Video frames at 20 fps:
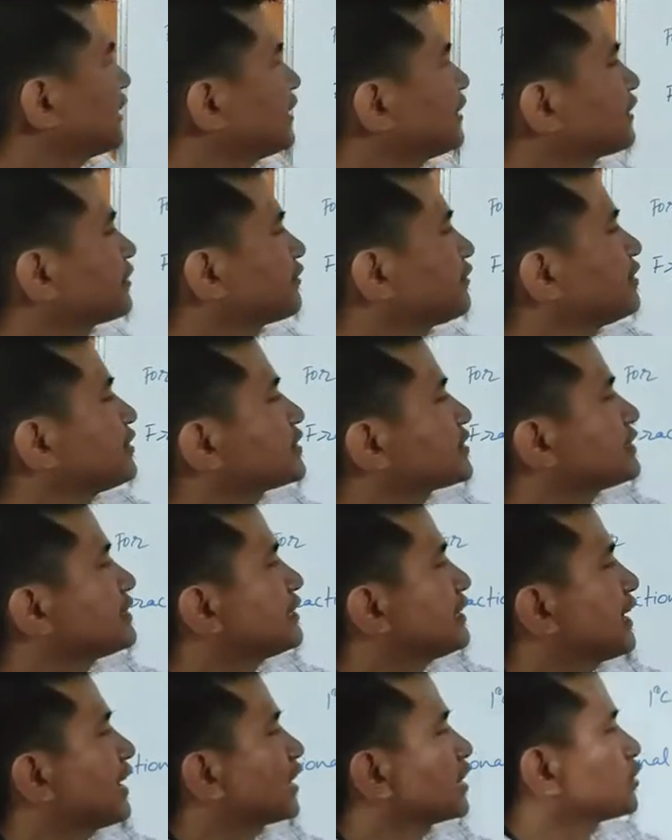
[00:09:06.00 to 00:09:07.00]
increase
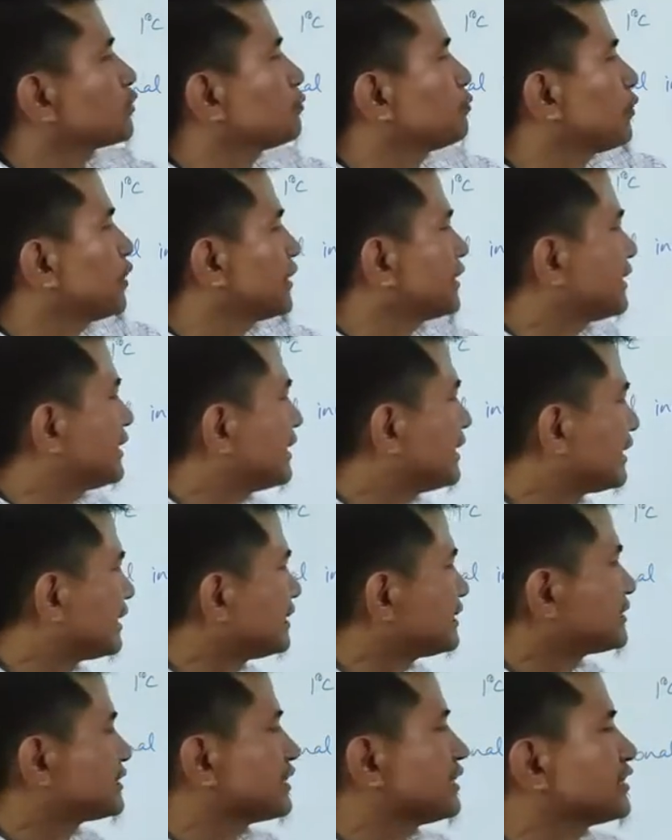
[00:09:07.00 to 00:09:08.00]
in length per
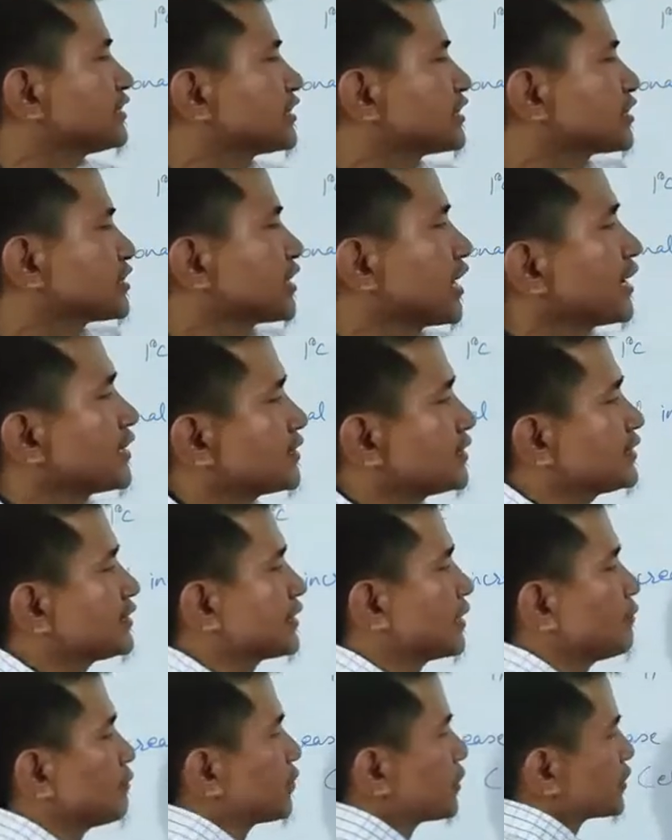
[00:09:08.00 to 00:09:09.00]
degree Celsius rise in
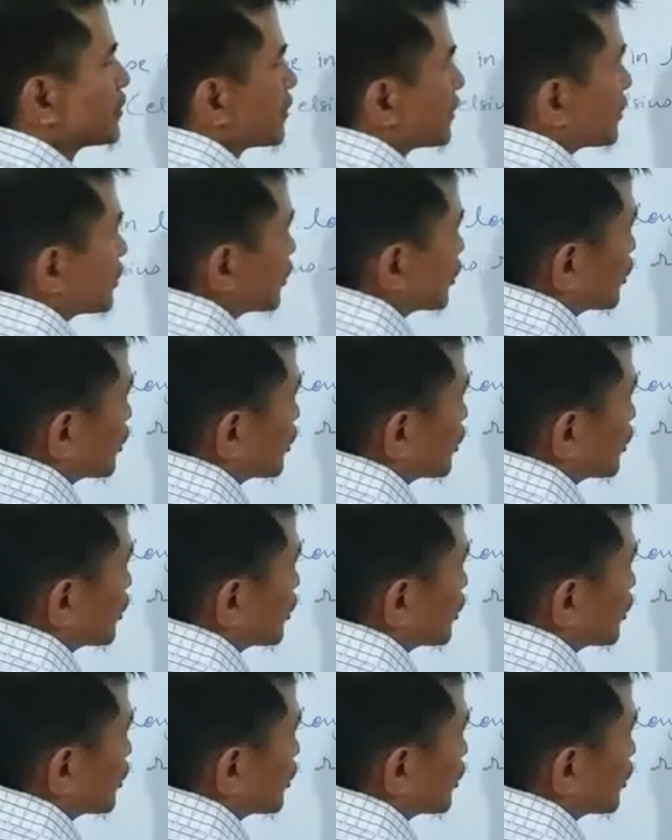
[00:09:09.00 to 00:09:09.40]
temperature is